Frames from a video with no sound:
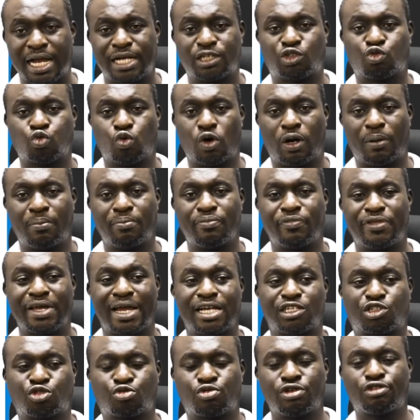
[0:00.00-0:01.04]
Earthworm,
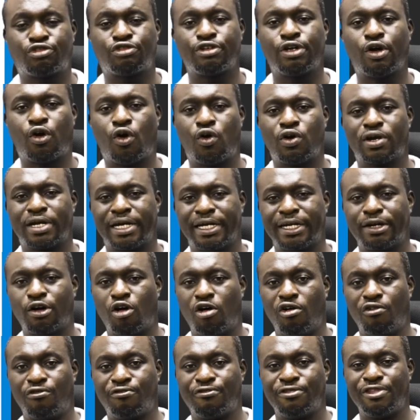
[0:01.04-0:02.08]
the excretory organ
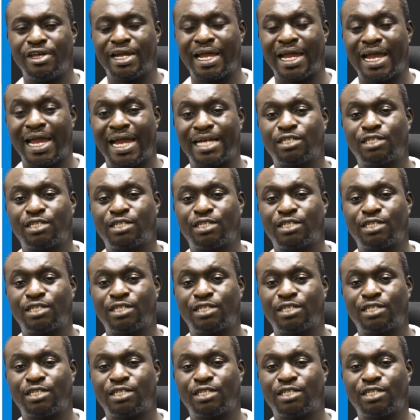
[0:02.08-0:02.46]
of the